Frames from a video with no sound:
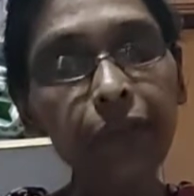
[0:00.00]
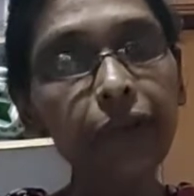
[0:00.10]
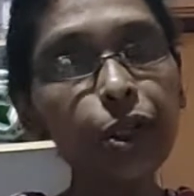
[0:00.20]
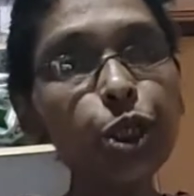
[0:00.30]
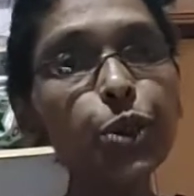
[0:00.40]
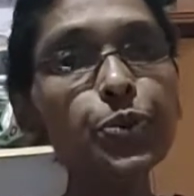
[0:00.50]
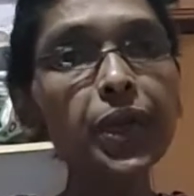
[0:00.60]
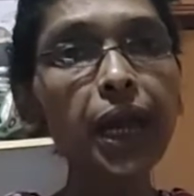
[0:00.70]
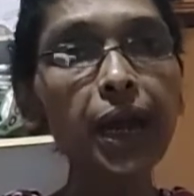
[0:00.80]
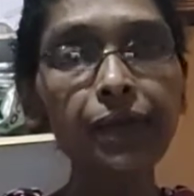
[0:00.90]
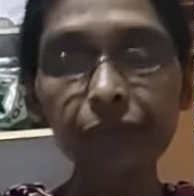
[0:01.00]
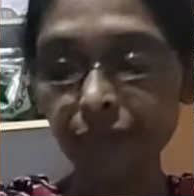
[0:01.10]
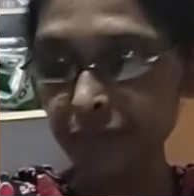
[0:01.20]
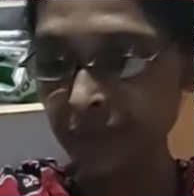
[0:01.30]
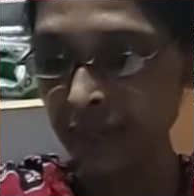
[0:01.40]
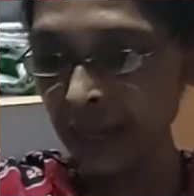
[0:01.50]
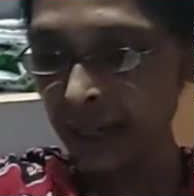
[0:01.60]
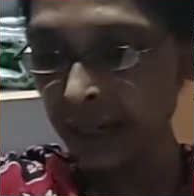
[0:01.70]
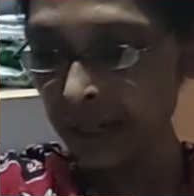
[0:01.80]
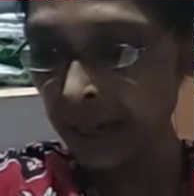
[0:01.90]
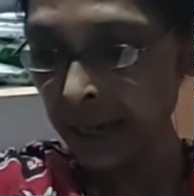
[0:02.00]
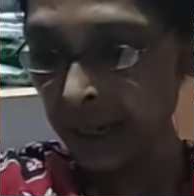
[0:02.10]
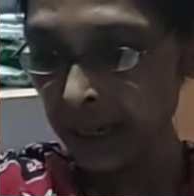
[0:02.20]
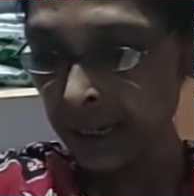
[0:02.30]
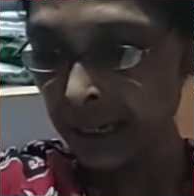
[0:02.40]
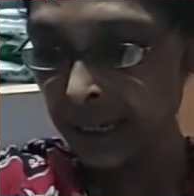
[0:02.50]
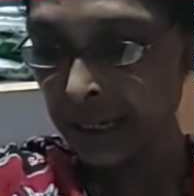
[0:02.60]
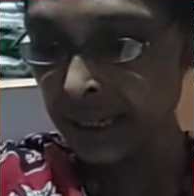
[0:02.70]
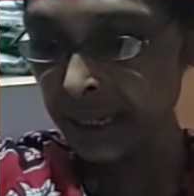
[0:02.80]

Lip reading: which we have done at least